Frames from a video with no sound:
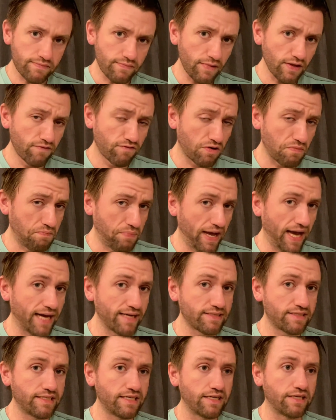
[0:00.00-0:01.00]
for
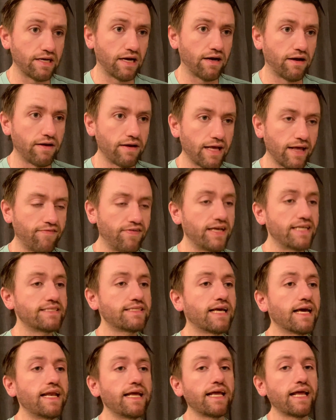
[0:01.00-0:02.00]
Bastiodon, if he's
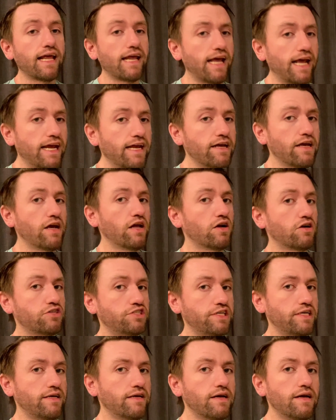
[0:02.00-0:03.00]
getting 8
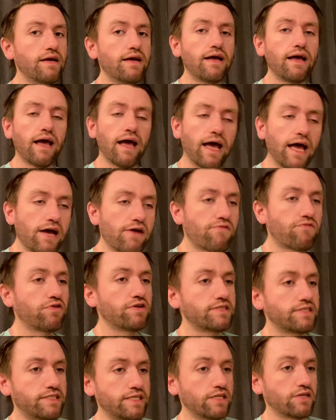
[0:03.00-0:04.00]
energy every
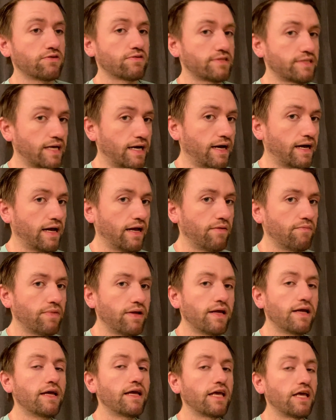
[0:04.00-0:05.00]
single time
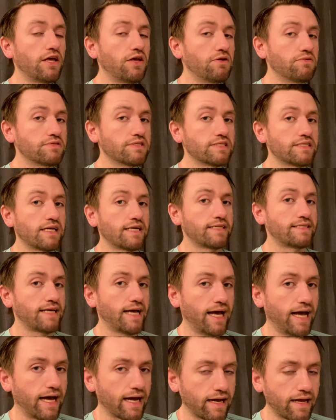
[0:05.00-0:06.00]
he uses an
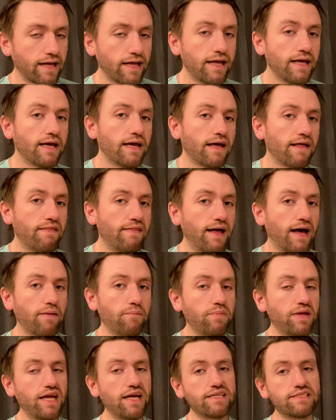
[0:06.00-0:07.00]
attack, that
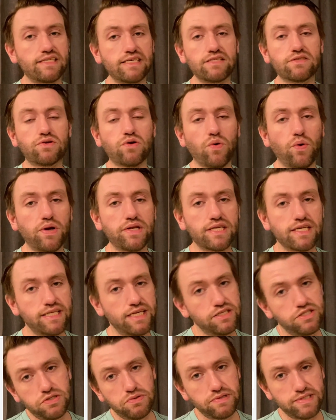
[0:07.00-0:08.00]
means he's going to
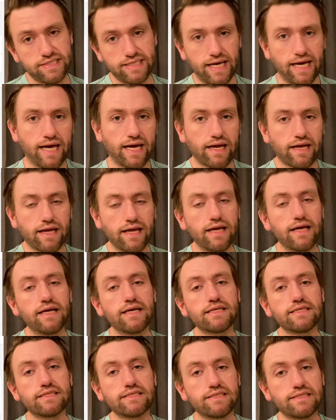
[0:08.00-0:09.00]
need to attack
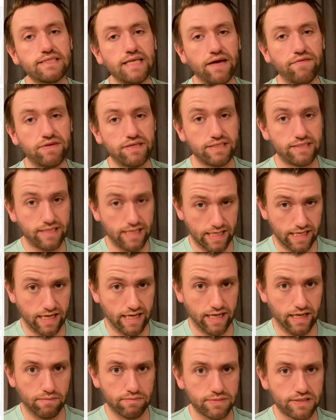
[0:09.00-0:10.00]
7
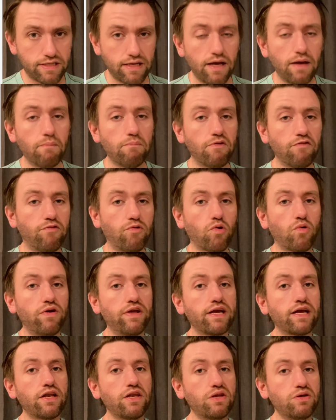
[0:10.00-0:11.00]
times before he
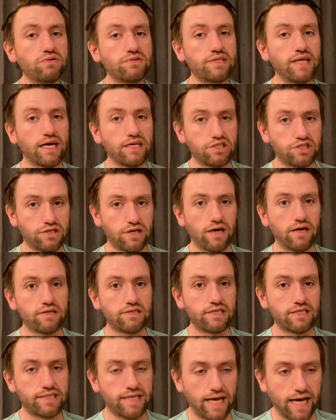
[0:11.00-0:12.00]
can use that charged
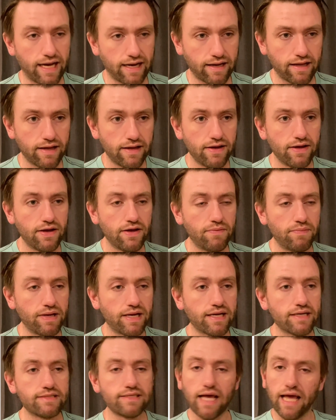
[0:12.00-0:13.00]
attack,
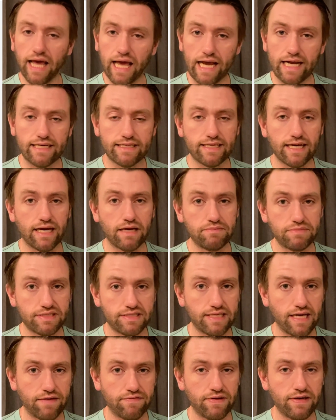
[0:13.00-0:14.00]
because 8 times
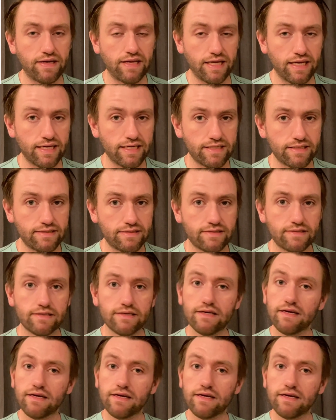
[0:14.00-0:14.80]
7 is